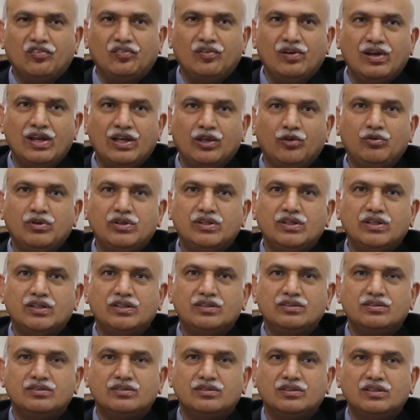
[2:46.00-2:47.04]
of
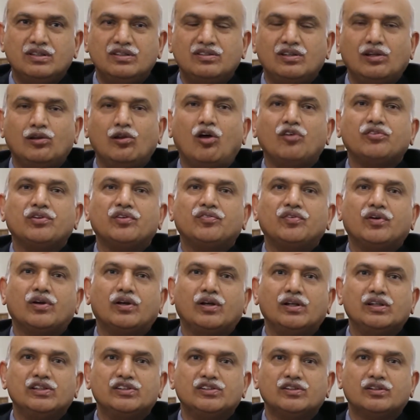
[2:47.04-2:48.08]
languages is a loss of a
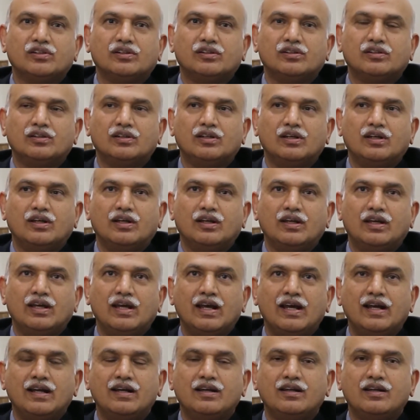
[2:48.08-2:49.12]
culture.
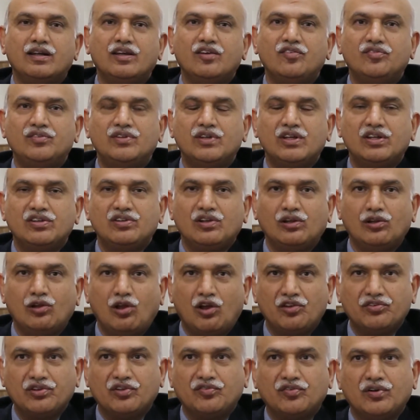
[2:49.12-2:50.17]
And if there is a
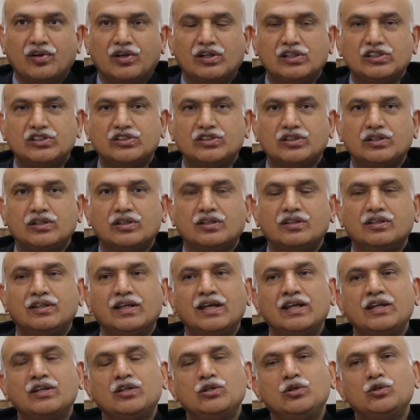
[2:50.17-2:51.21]
loss of a culture,
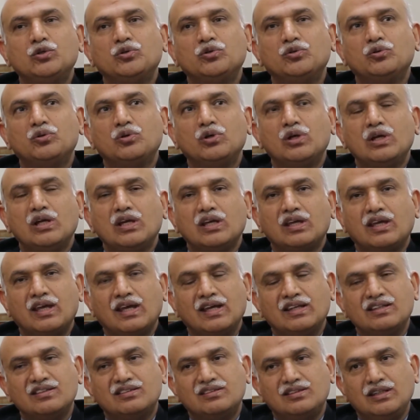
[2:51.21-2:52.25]
then you
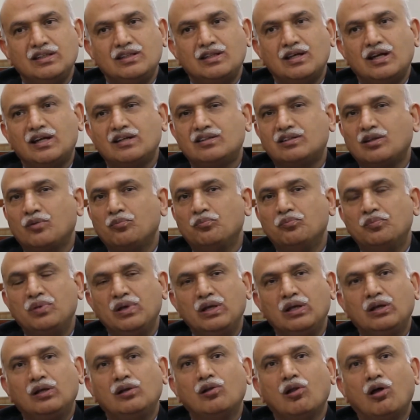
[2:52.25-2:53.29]
can see that's a
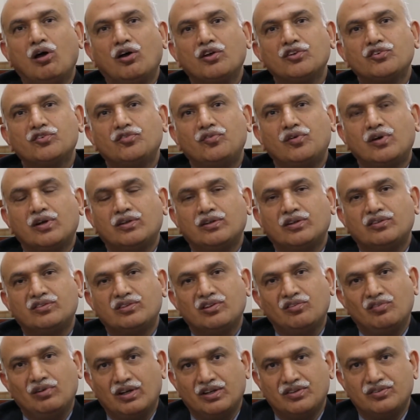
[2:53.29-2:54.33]
big loss for the
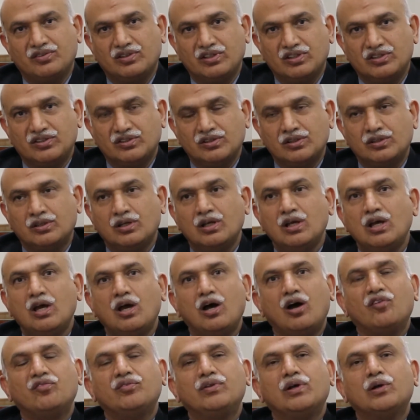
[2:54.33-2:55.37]
civilization
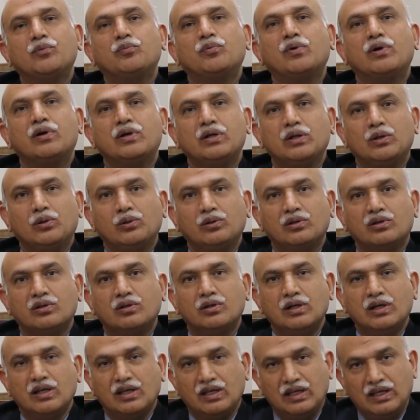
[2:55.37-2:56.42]
of that
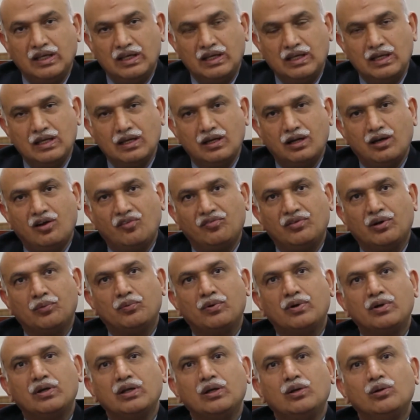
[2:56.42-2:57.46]
particular area, of
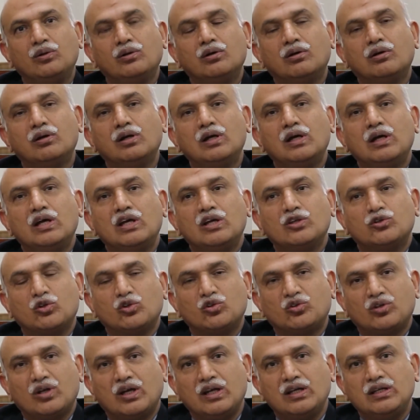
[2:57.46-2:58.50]
that particular
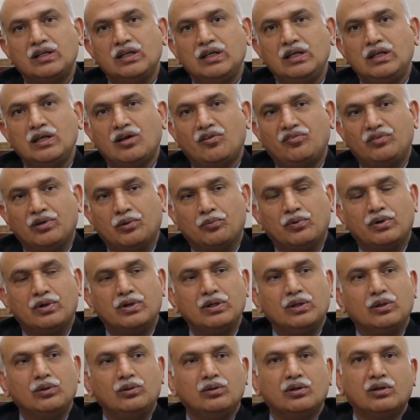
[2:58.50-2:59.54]
society, of that
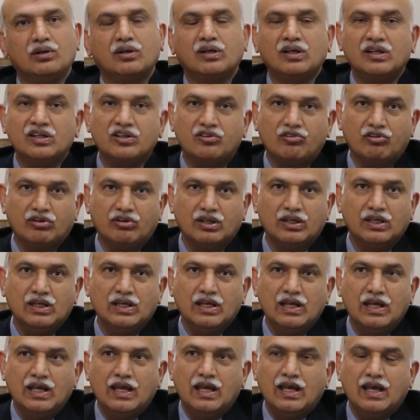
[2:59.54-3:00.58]
particular country.
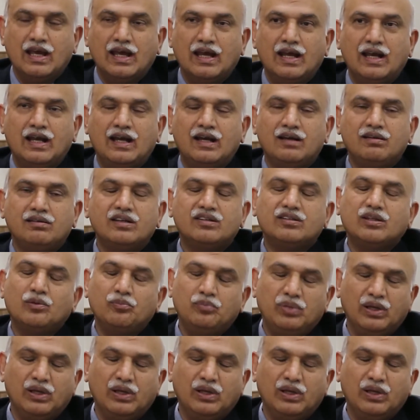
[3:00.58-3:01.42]
And it's a